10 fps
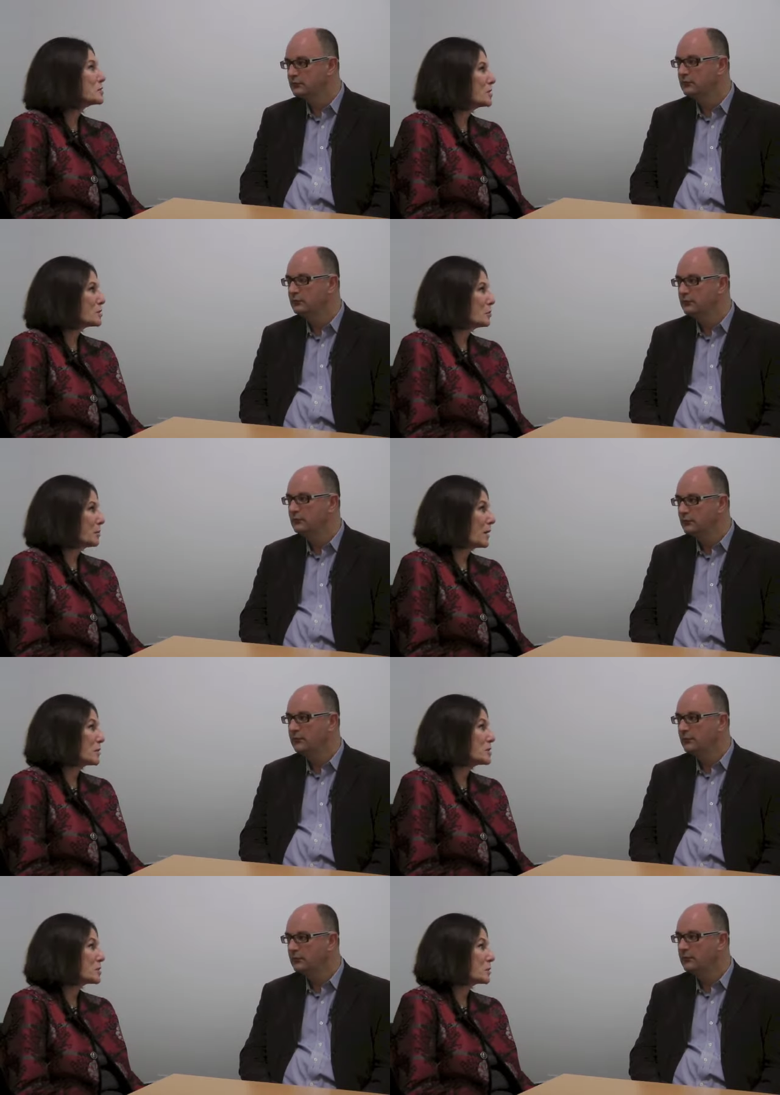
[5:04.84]
Speaker 1: and, dis- and the
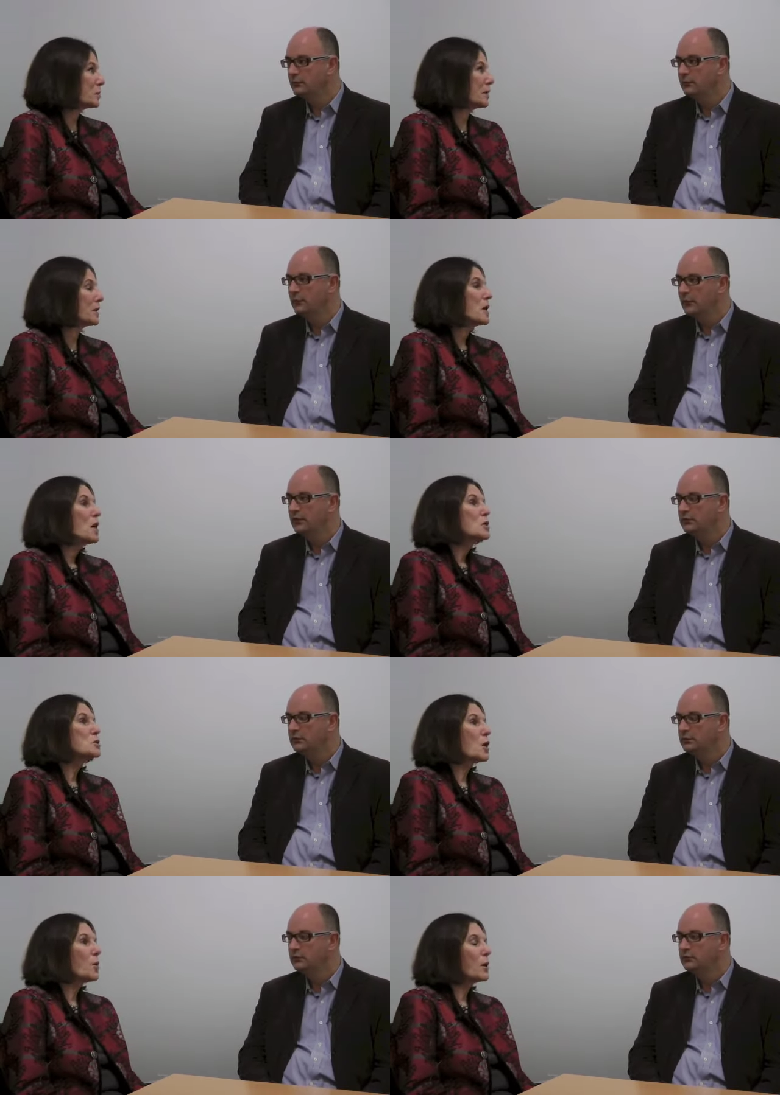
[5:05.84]
discipline.
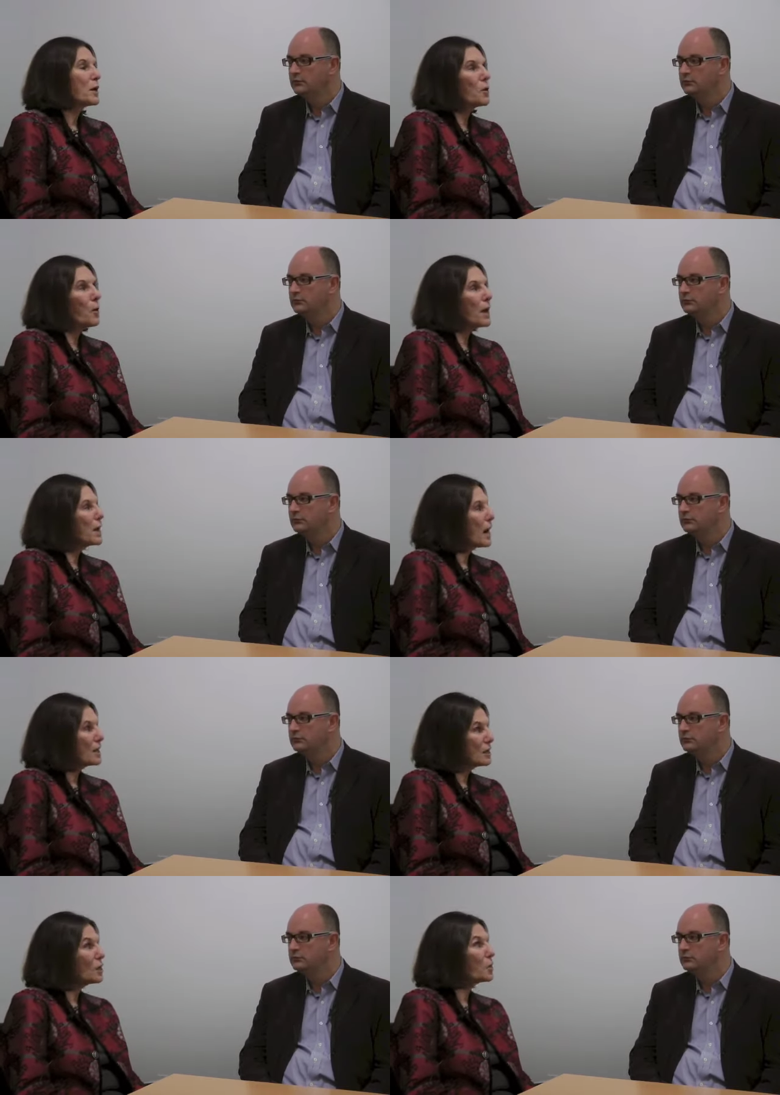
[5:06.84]
So in a way, I
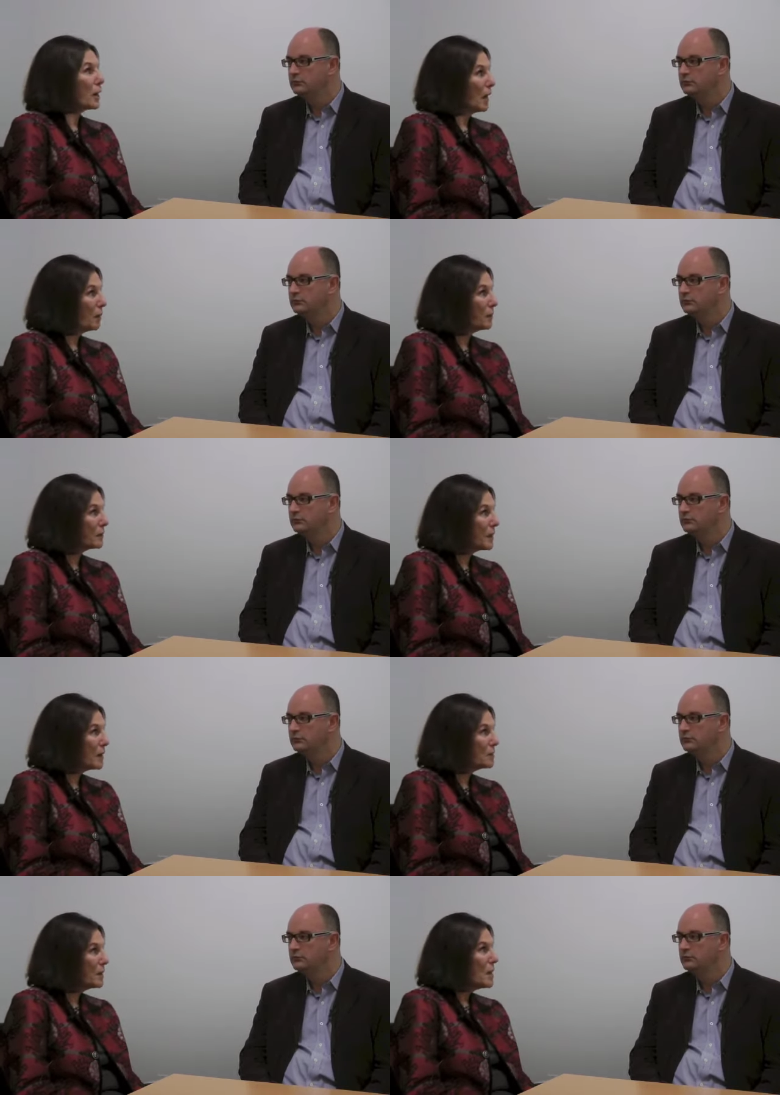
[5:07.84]
think we're helping them
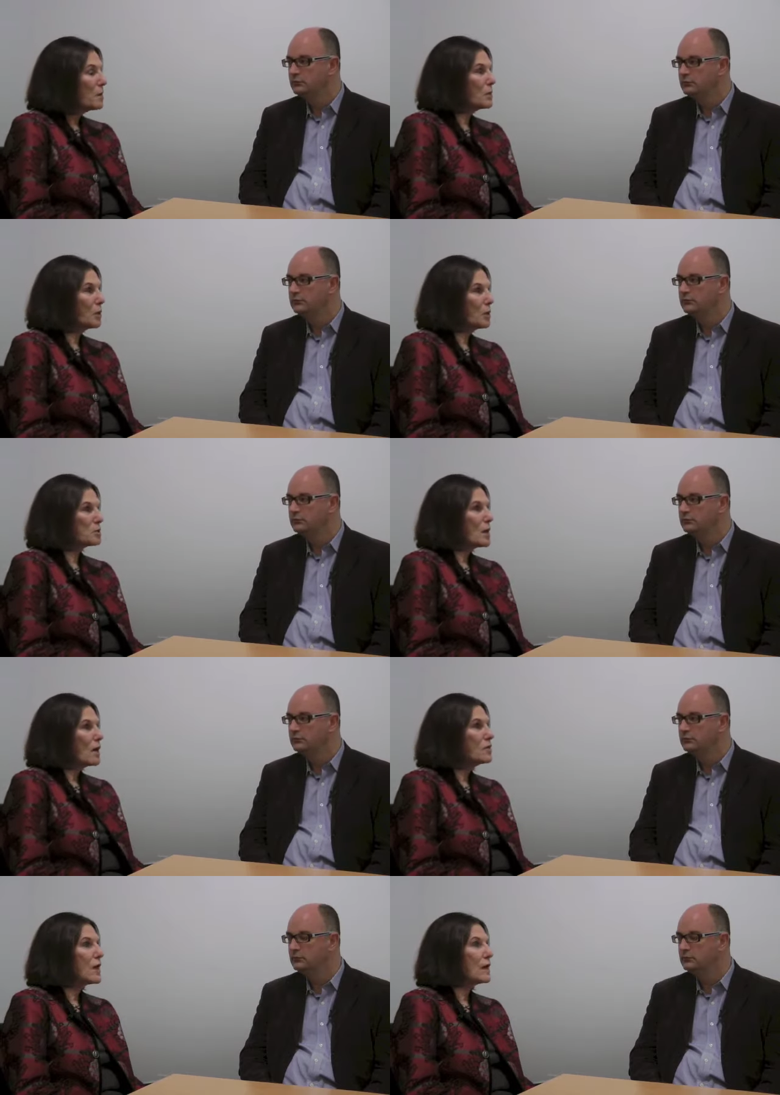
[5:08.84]
because
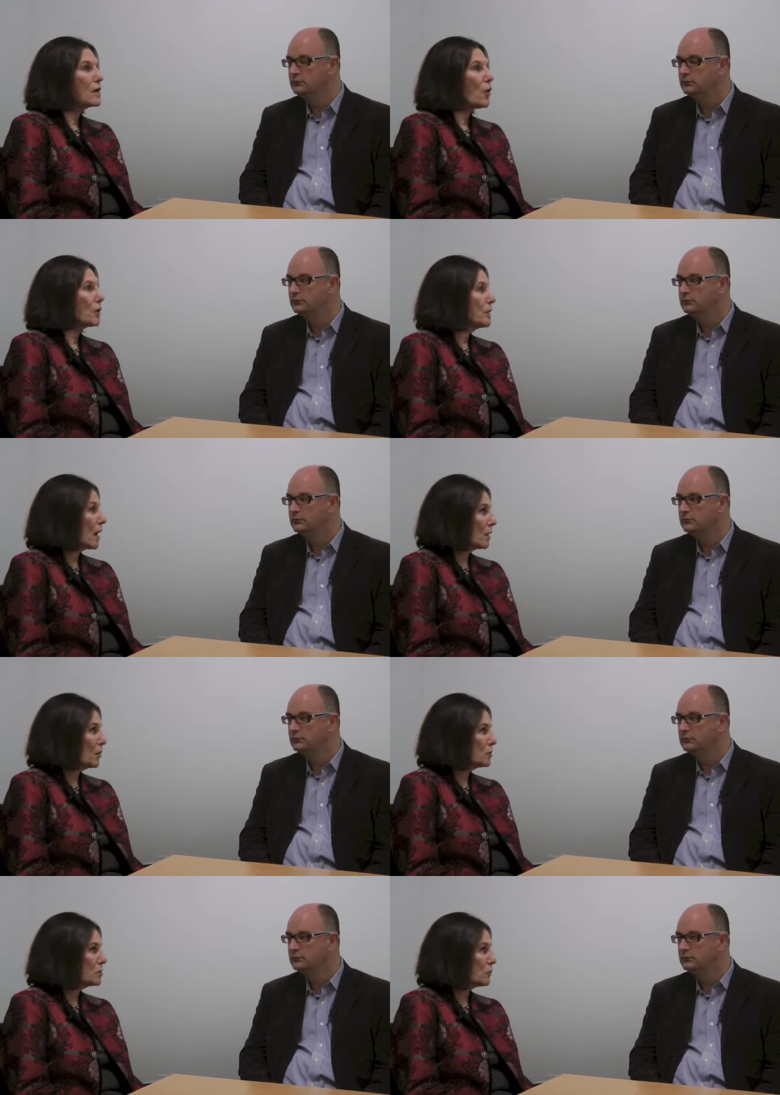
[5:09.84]
they are not
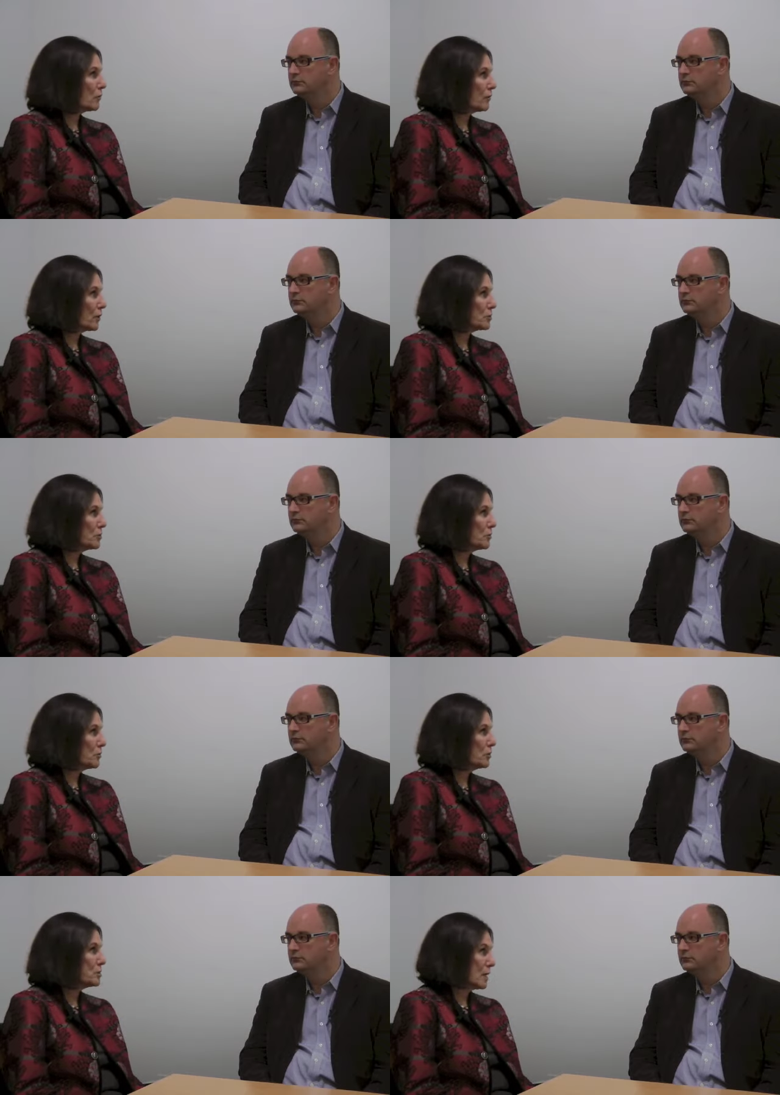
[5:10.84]
going to refer to
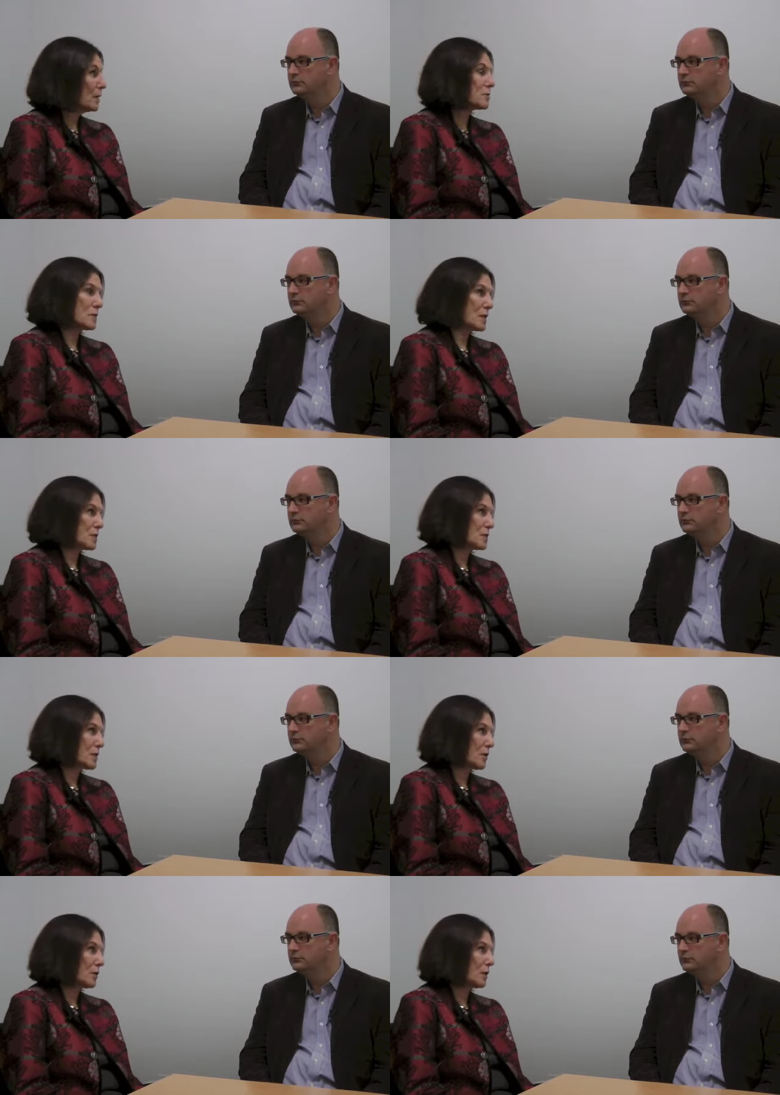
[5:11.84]
themselves
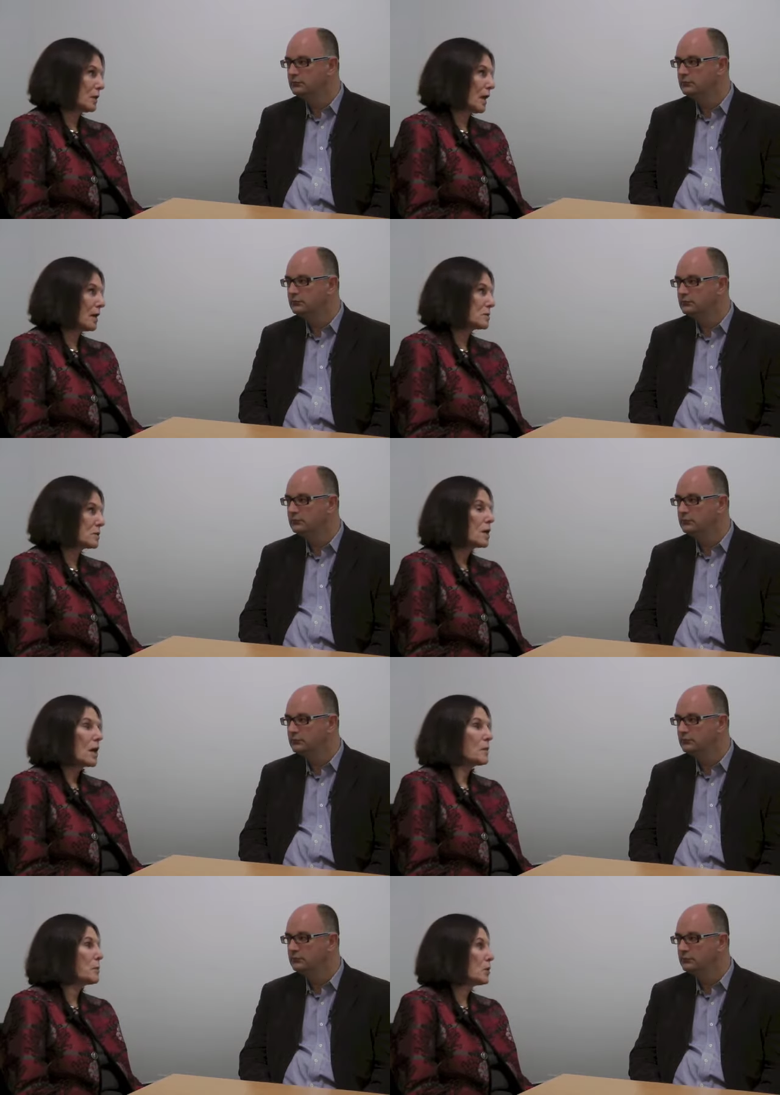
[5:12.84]
necessarily as
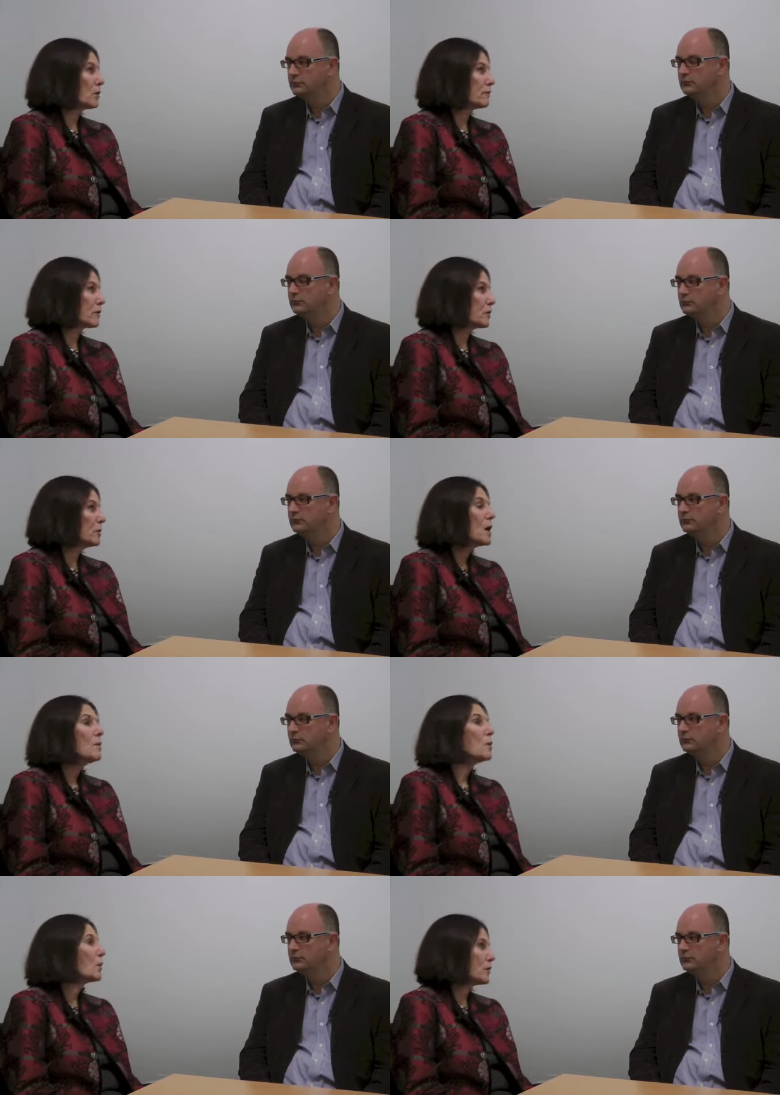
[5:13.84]
a PR firm,
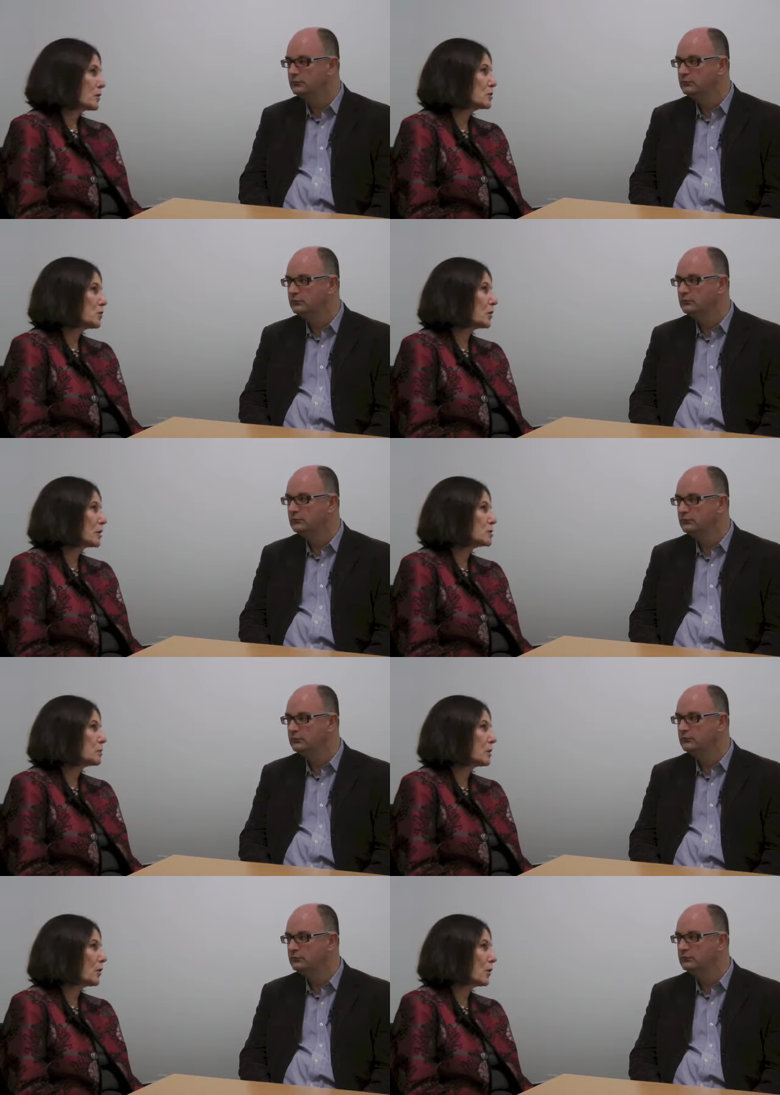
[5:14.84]
but what they're doing is
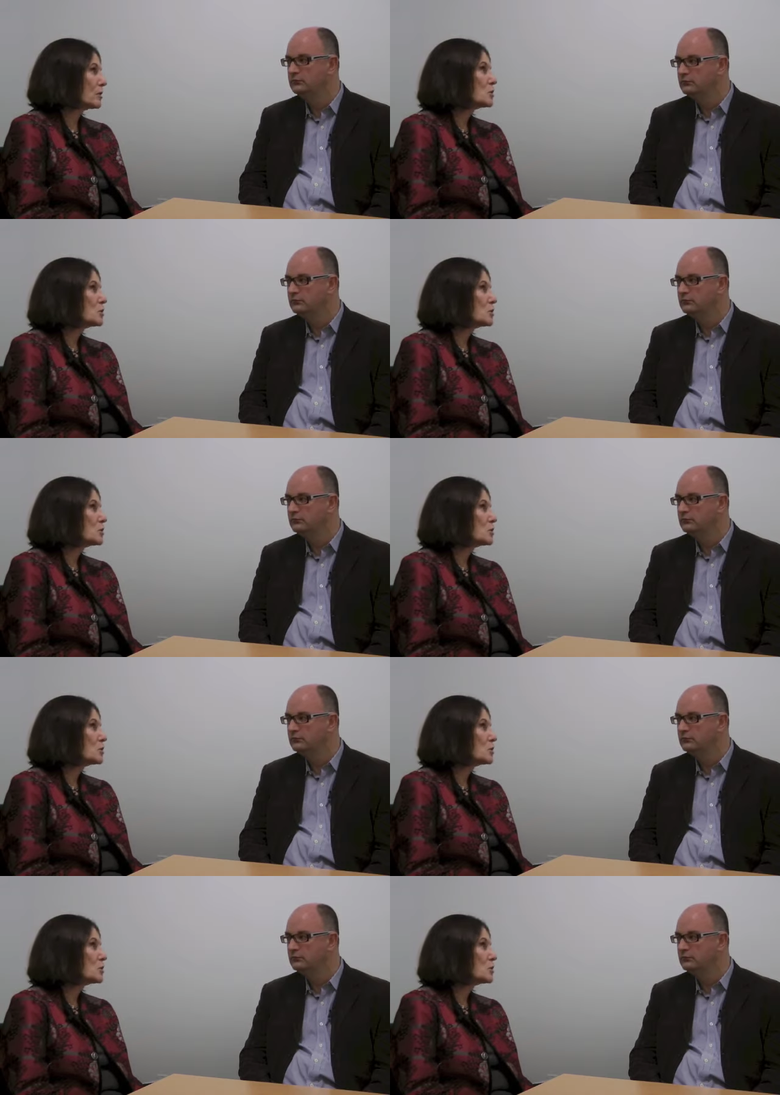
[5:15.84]
PR.